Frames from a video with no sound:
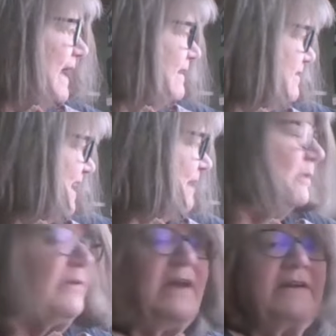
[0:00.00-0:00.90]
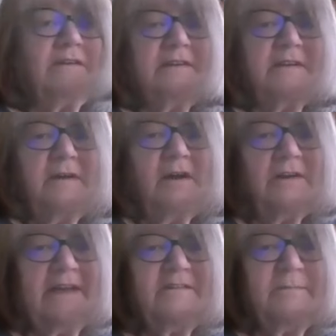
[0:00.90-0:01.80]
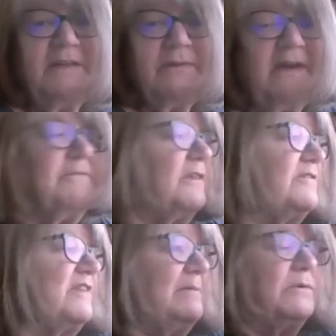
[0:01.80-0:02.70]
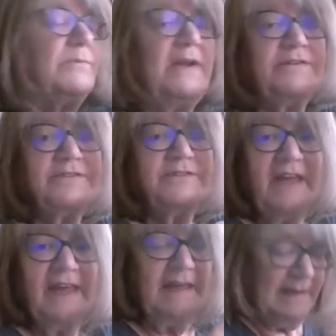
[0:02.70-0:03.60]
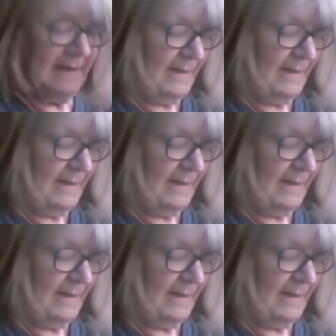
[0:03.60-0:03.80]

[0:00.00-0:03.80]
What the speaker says: table runner or like to be in the running for the table runner, say